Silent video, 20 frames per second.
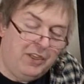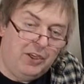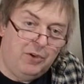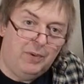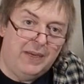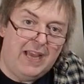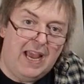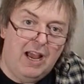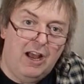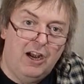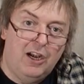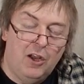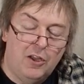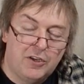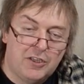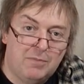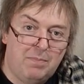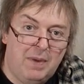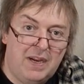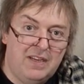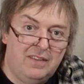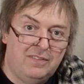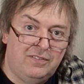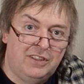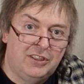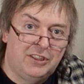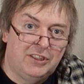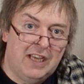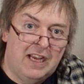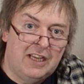You get a lot of
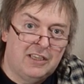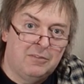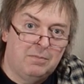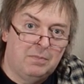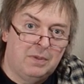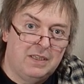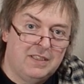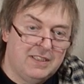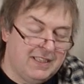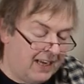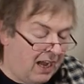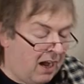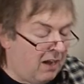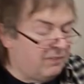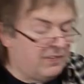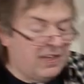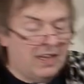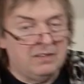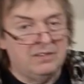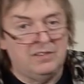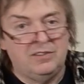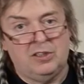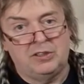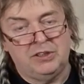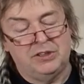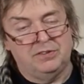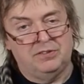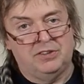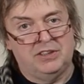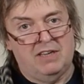benefits out of printing. I've done
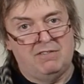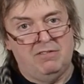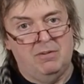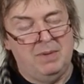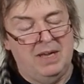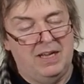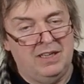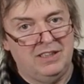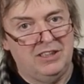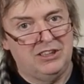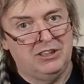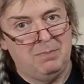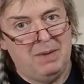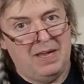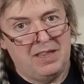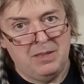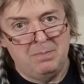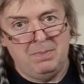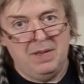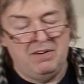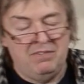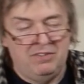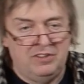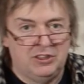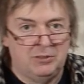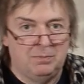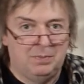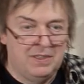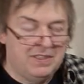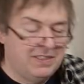lots of stuff about this, about the
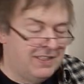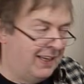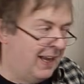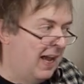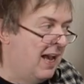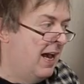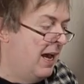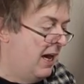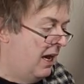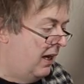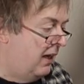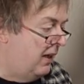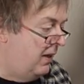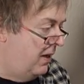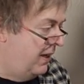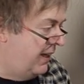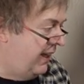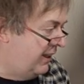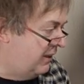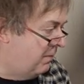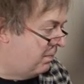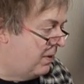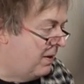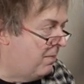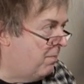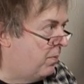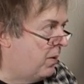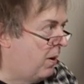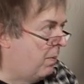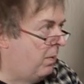benefits of printing. Learning to
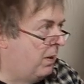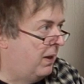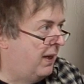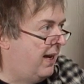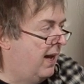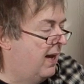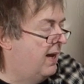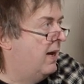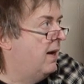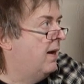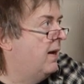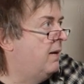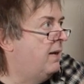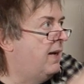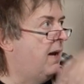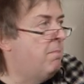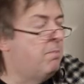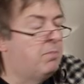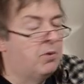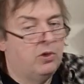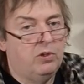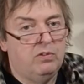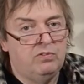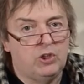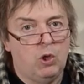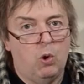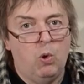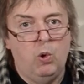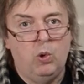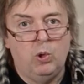print properly
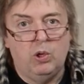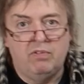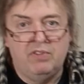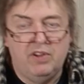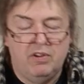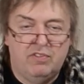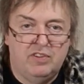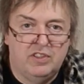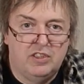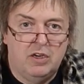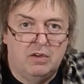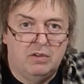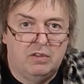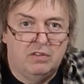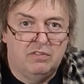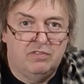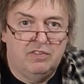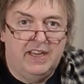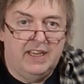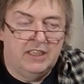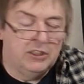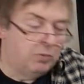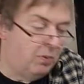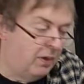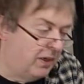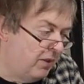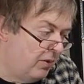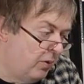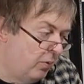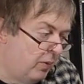improves all of your photography. It's
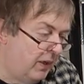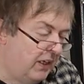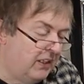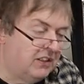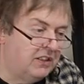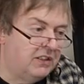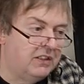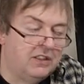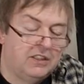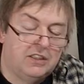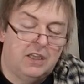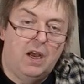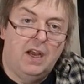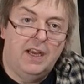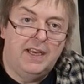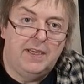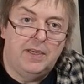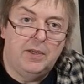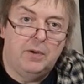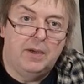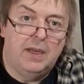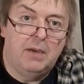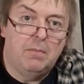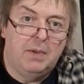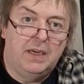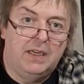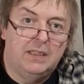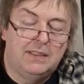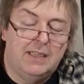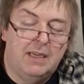one of the reasons I do it,
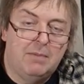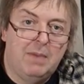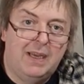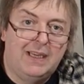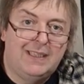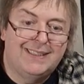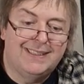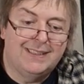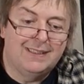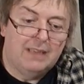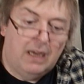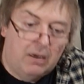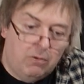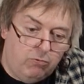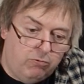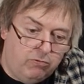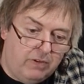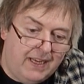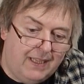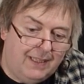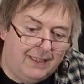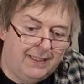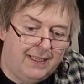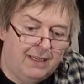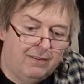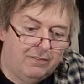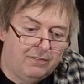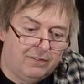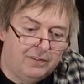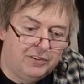because it makes a real
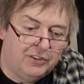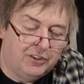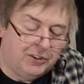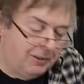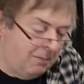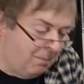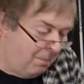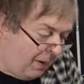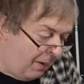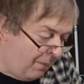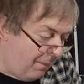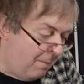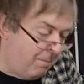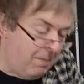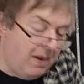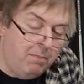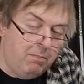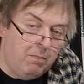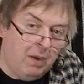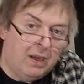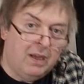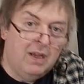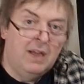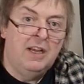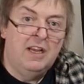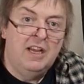difference. But remember,